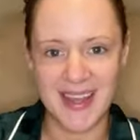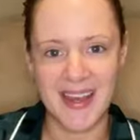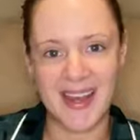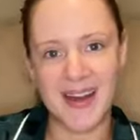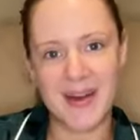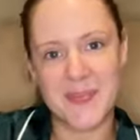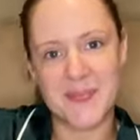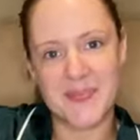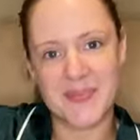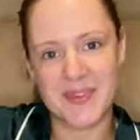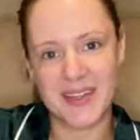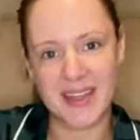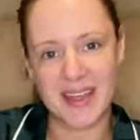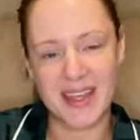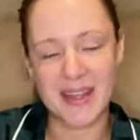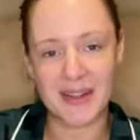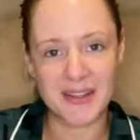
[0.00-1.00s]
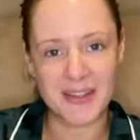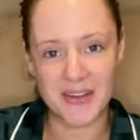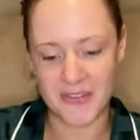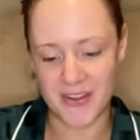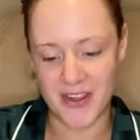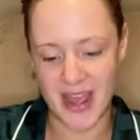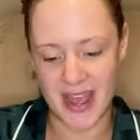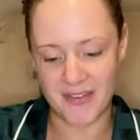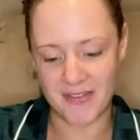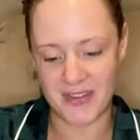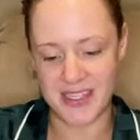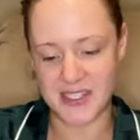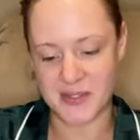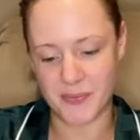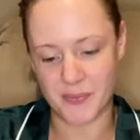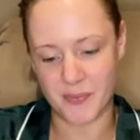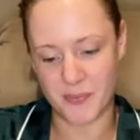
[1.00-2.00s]
A lot of her
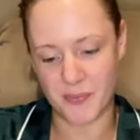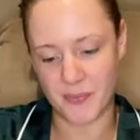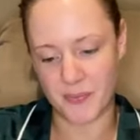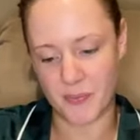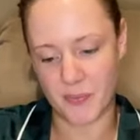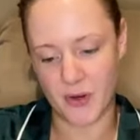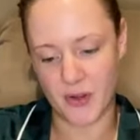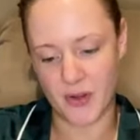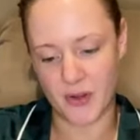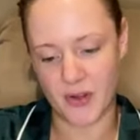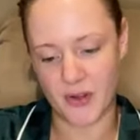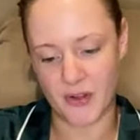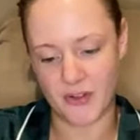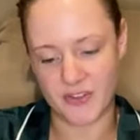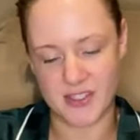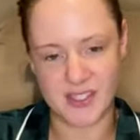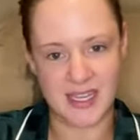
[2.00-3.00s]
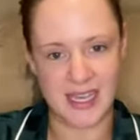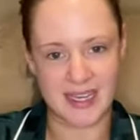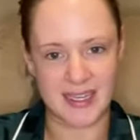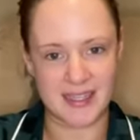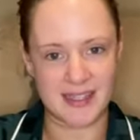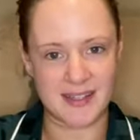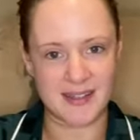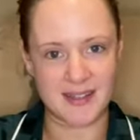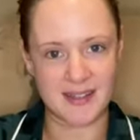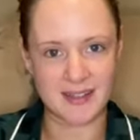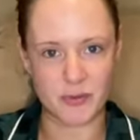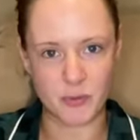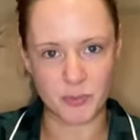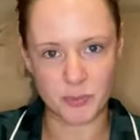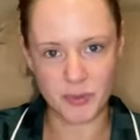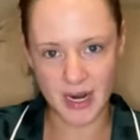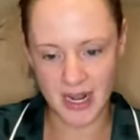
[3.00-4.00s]
outfits were just like a
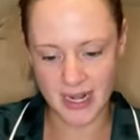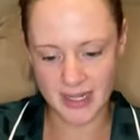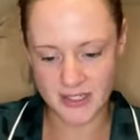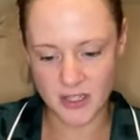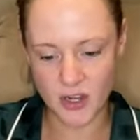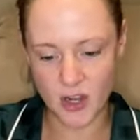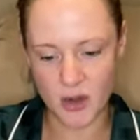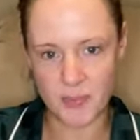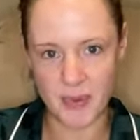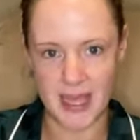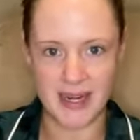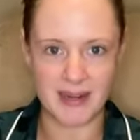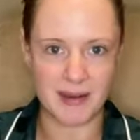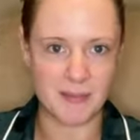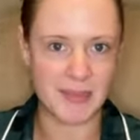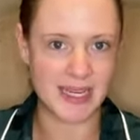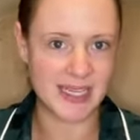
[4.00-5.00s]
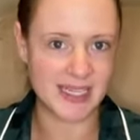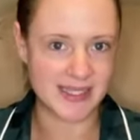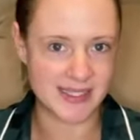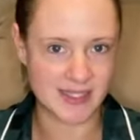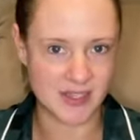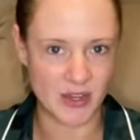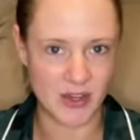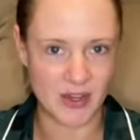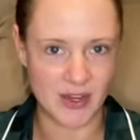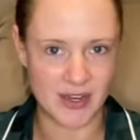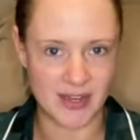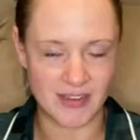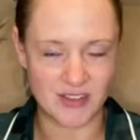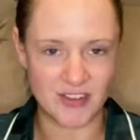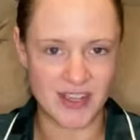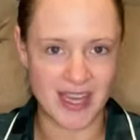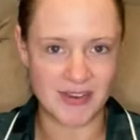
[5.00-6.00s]
little bra top and a mini skirt,
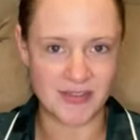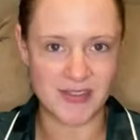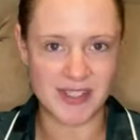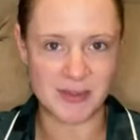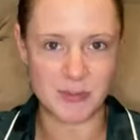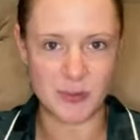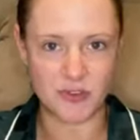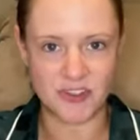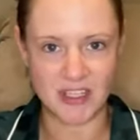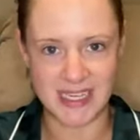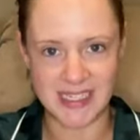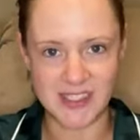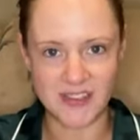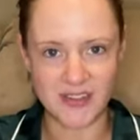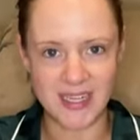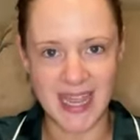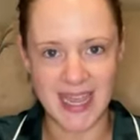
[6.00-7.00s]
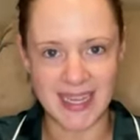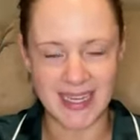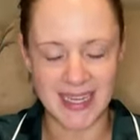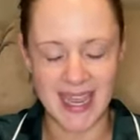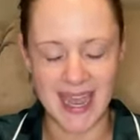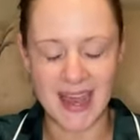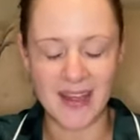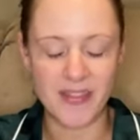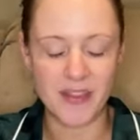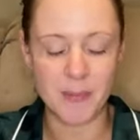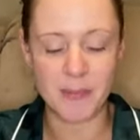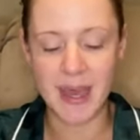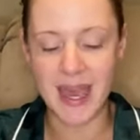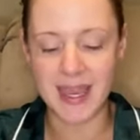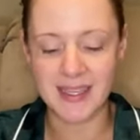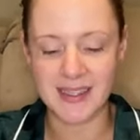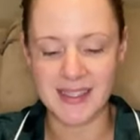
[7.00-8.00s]
and she had a visible G-string hanging out the
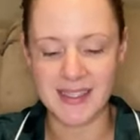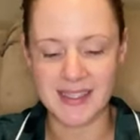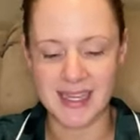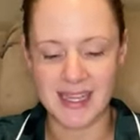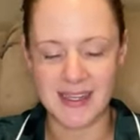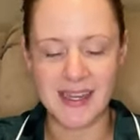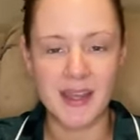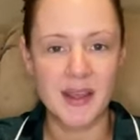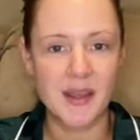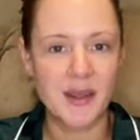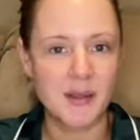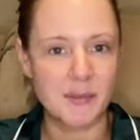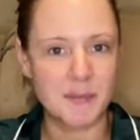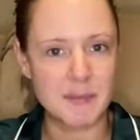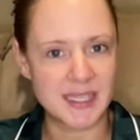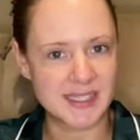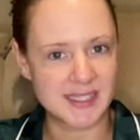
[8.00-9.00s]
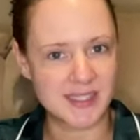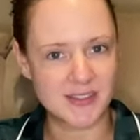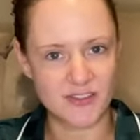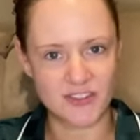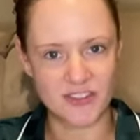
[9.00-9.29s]
back that said Mrs.